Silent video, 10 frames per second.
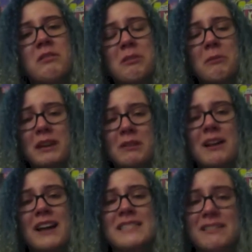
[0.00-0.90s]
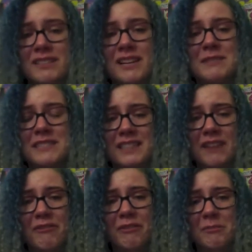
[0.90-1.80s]
the way you guys have done
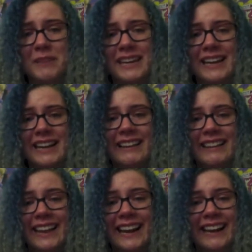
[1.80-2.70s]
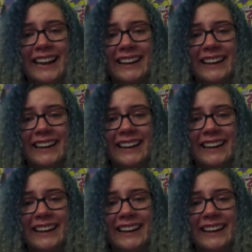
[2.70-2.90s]
stuff for me, like,